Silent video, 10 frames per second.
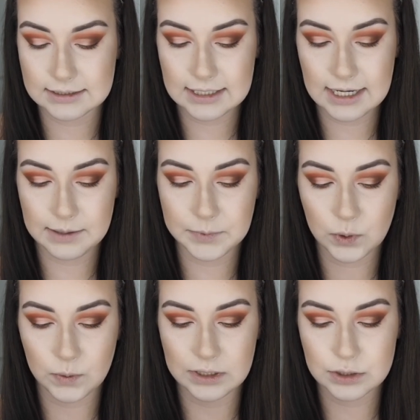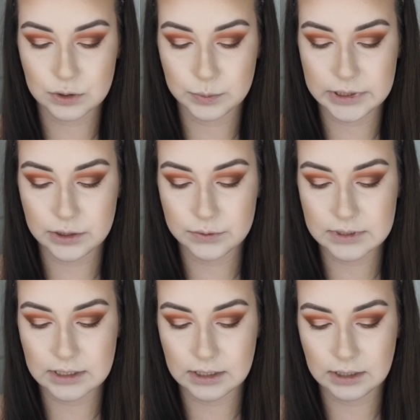Today I'm going to be
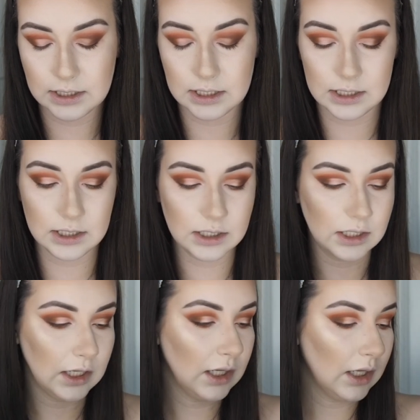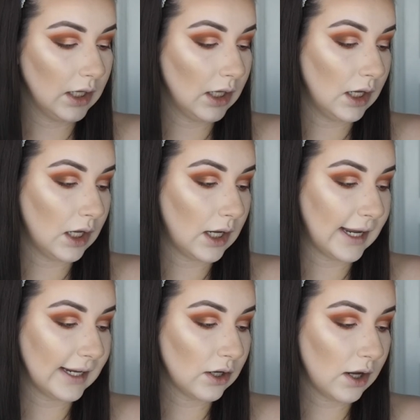using the
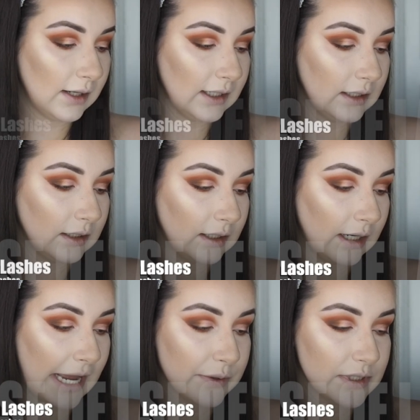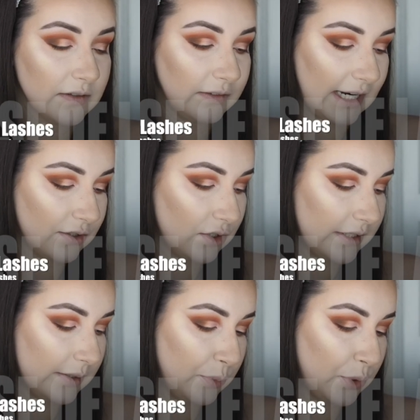Iconic House of
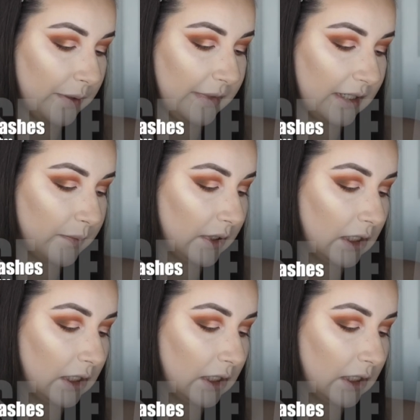Lashes Premium